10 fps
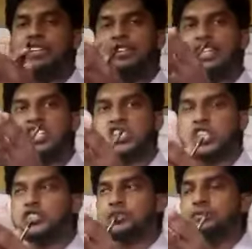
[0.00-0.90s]
the
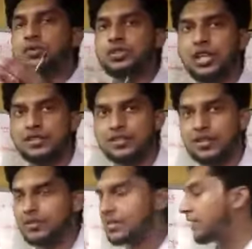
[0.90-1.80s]
exchange of goods and
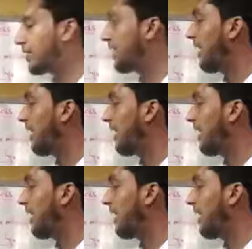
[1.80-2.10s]
services,